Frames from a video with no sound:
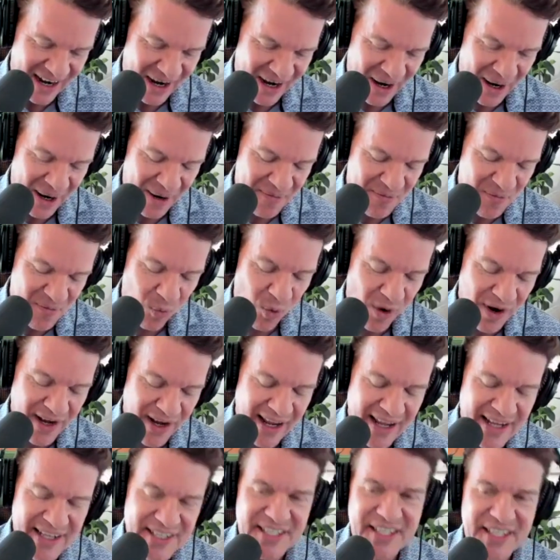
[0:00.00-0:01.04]
um, what
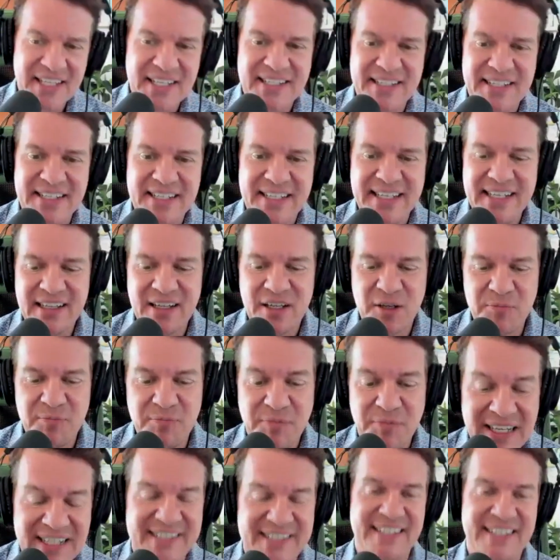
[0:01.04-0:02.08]
has the tequila
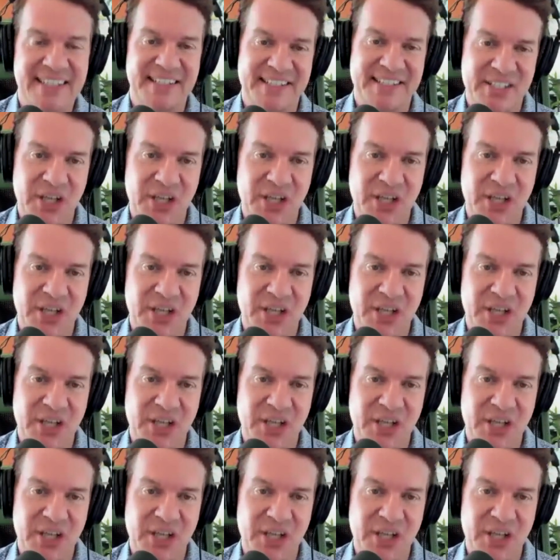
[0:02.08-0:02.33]
business